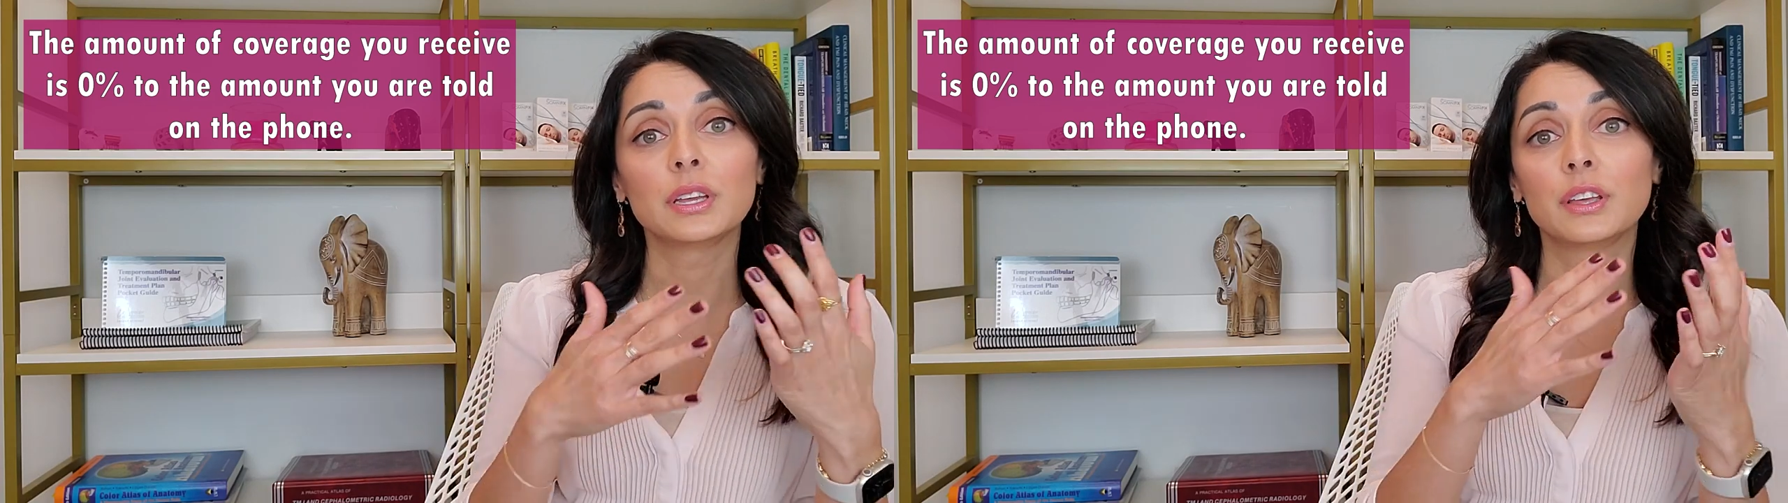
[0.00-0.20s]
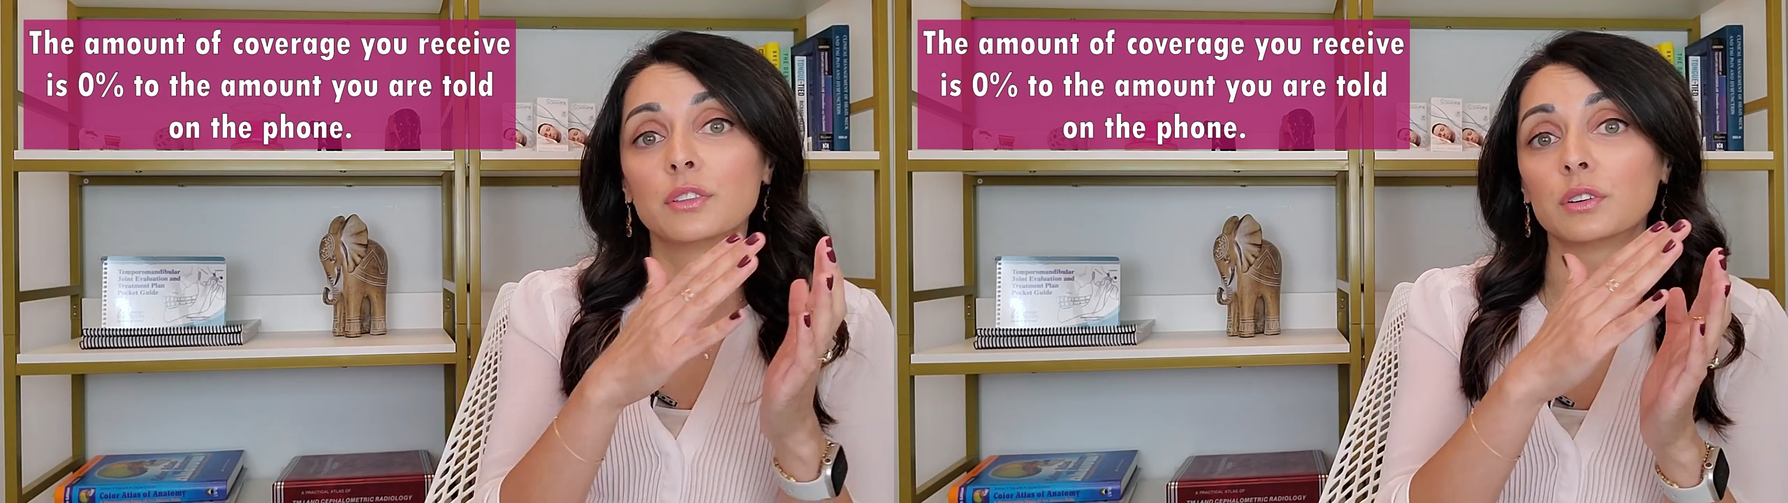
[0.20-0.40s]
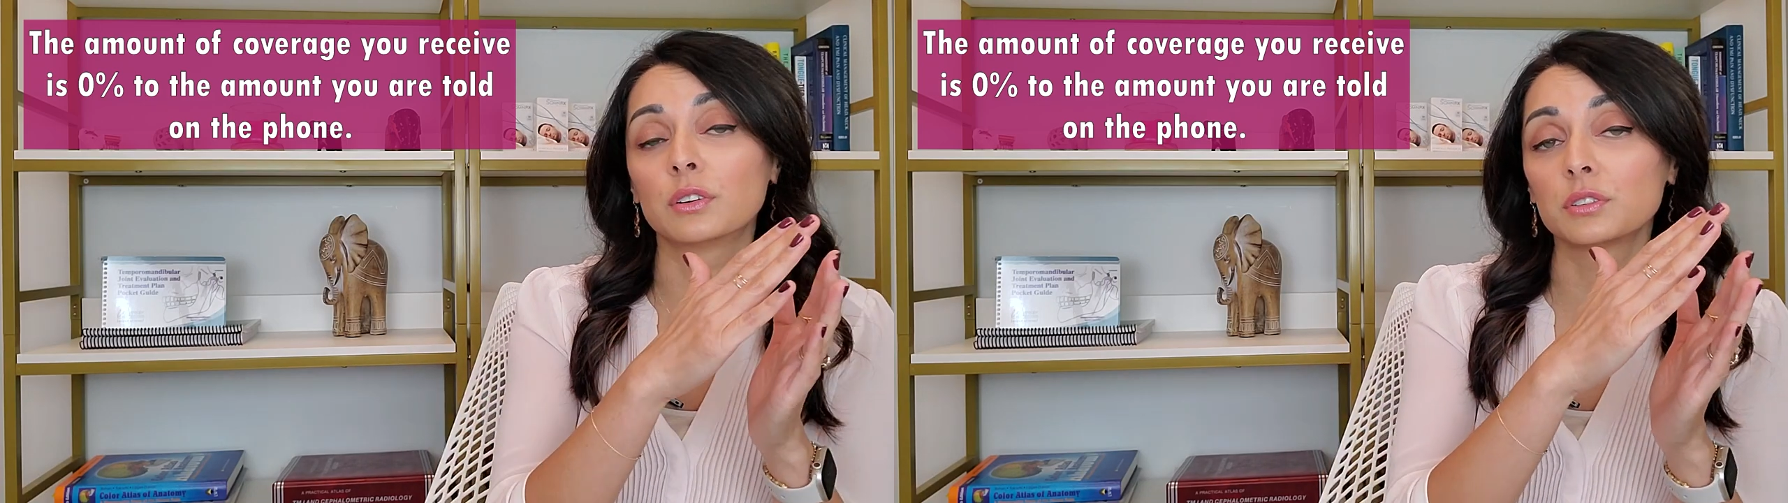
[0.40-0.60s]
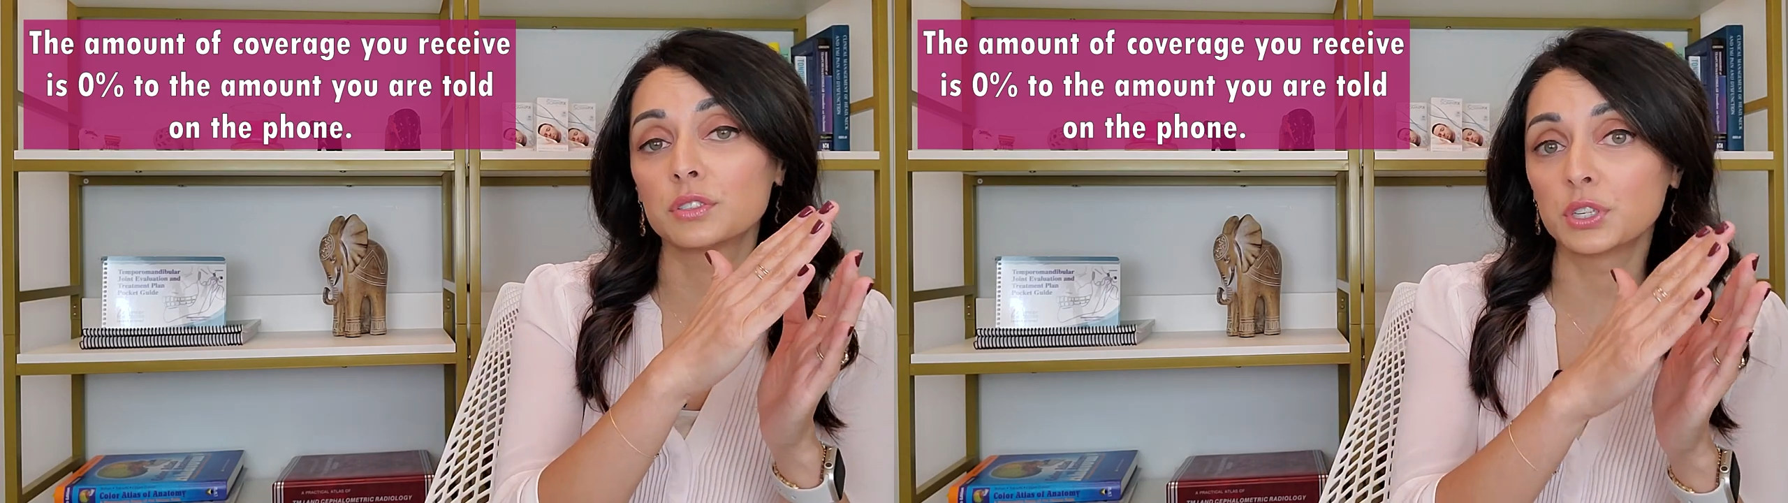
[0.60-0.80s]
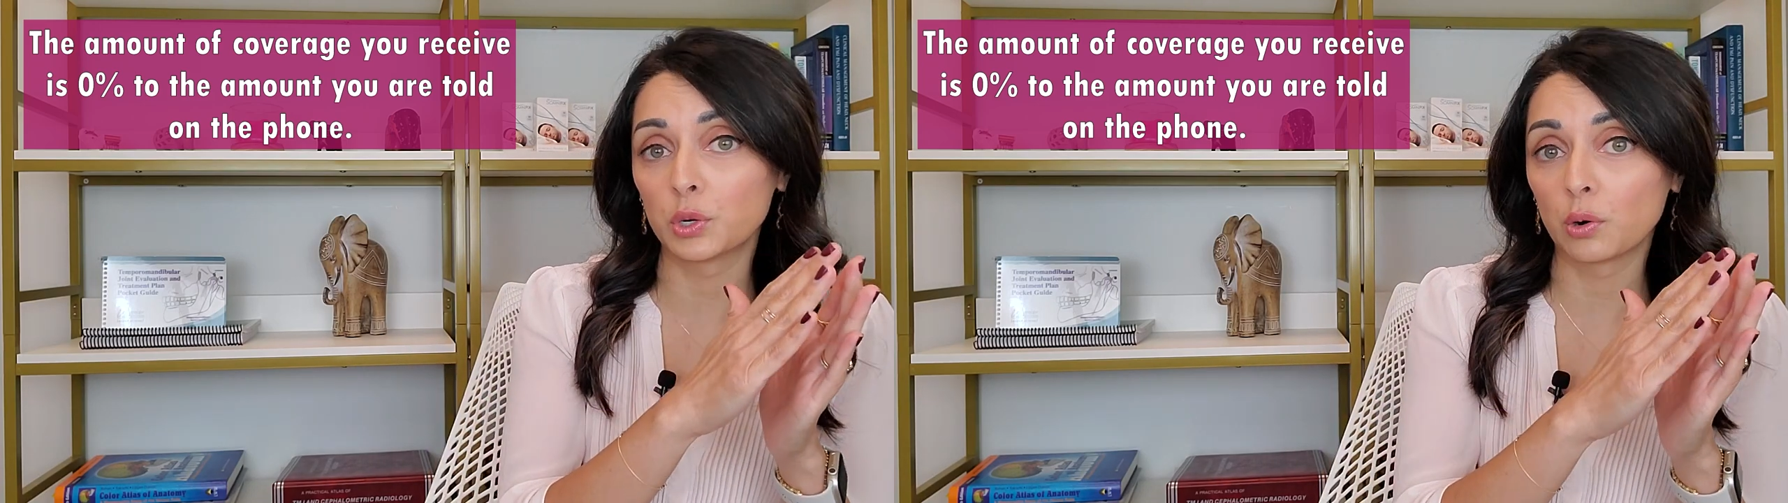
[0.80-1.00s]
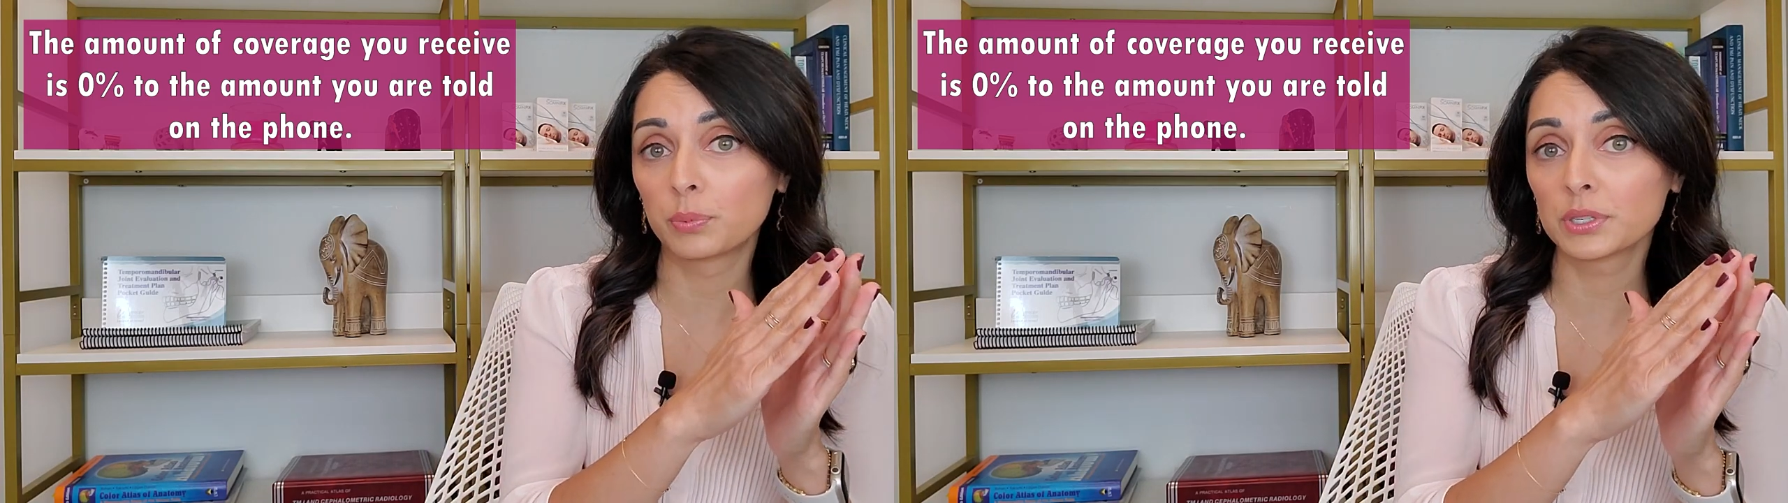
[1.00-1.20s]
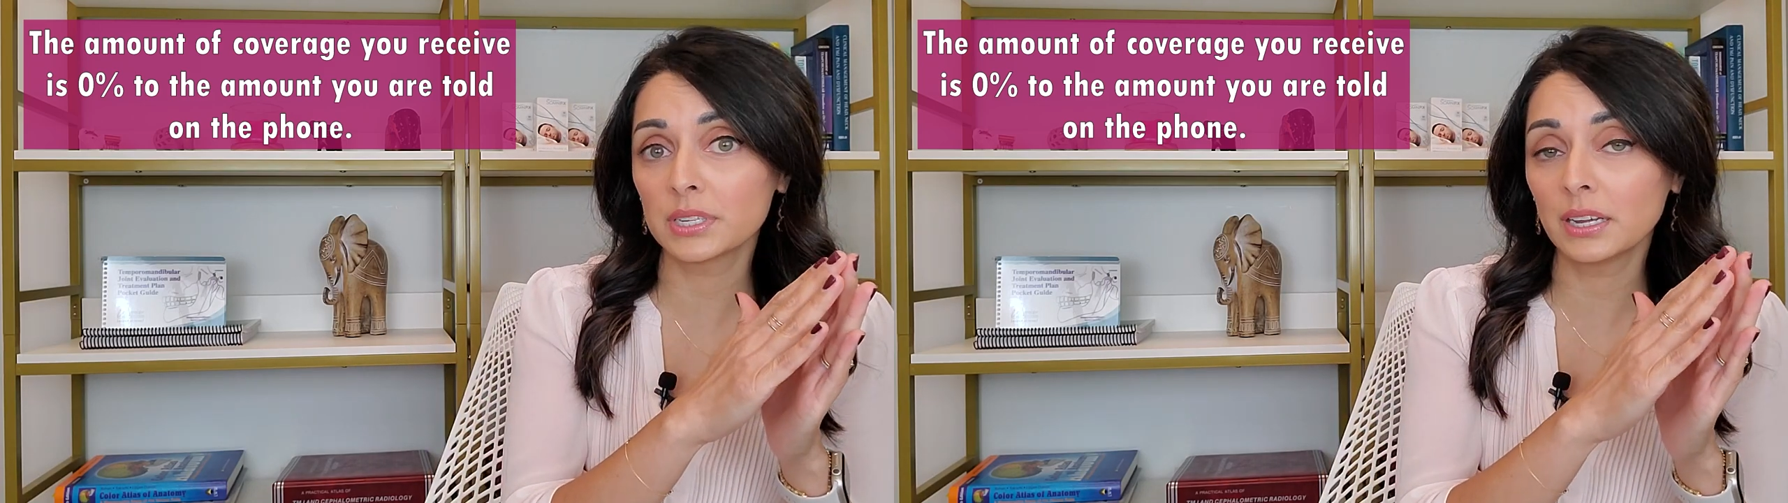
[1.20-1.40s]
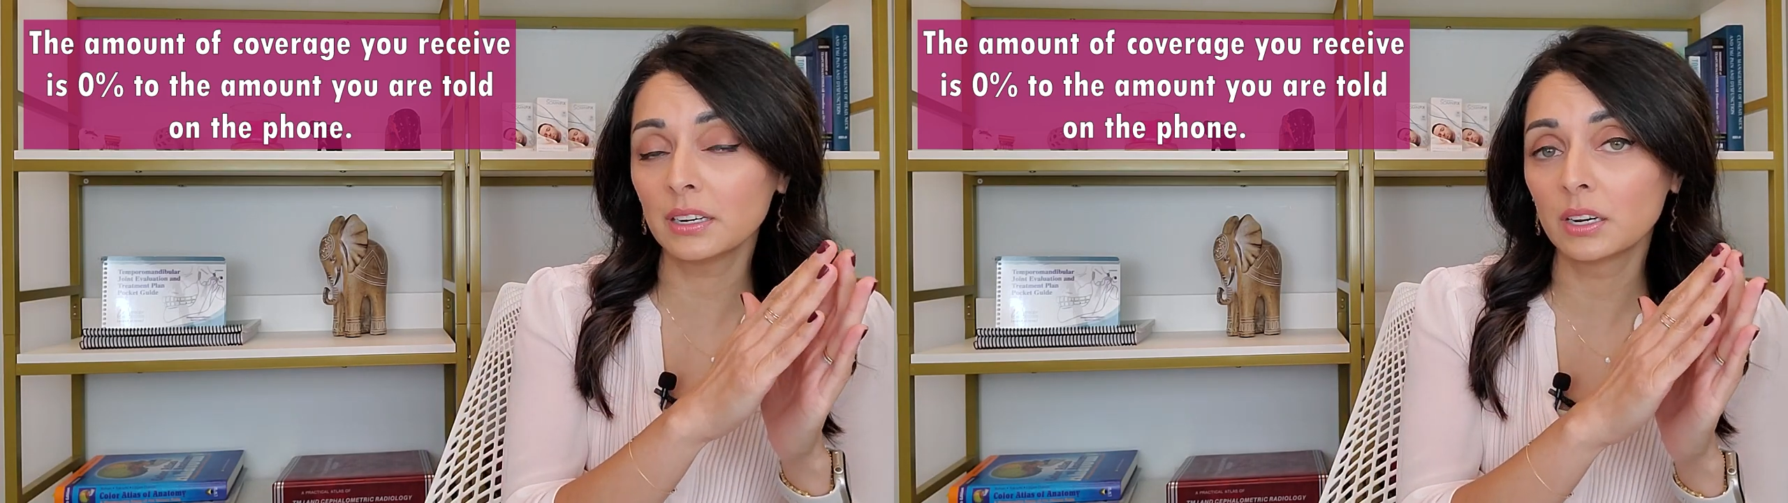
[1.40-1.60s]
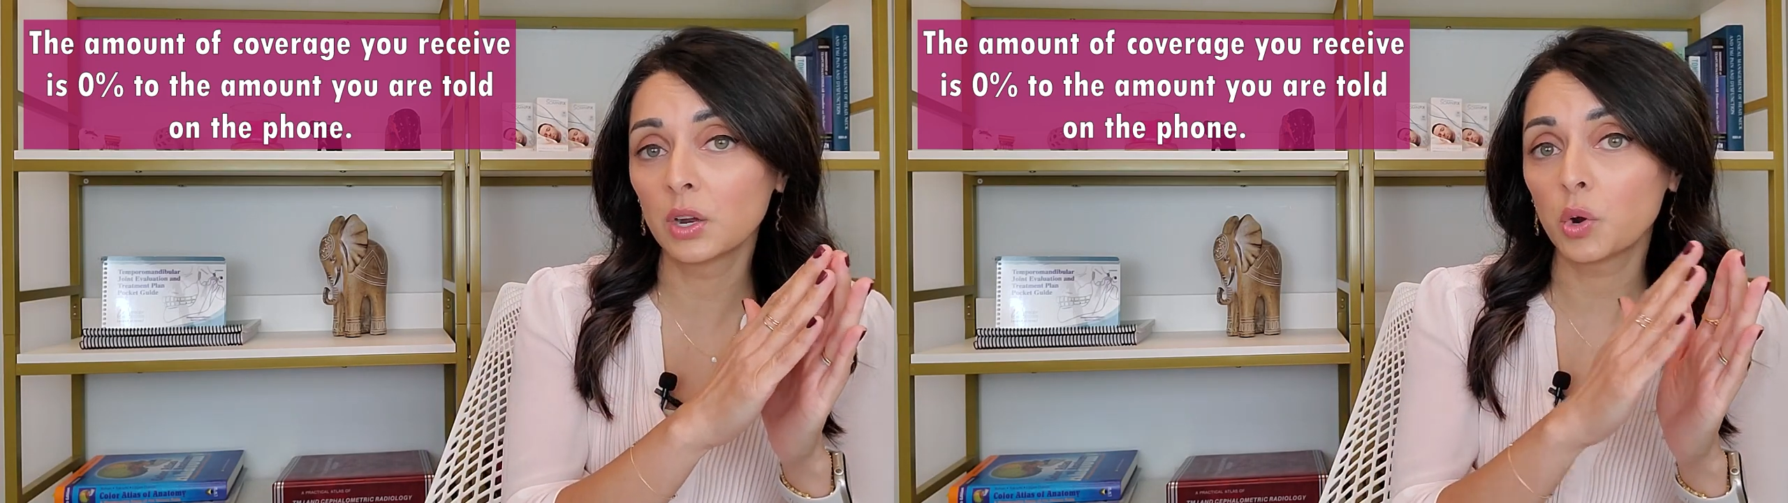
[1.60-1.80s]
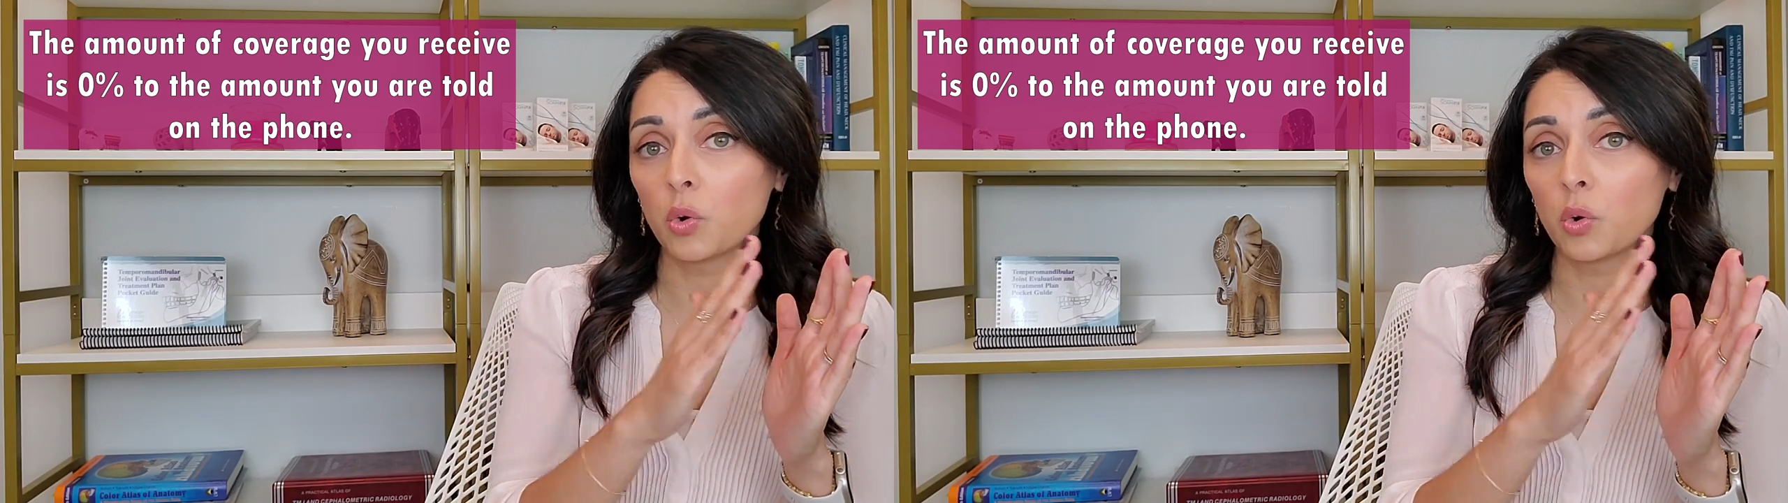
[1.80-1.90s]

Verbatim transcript: either 0%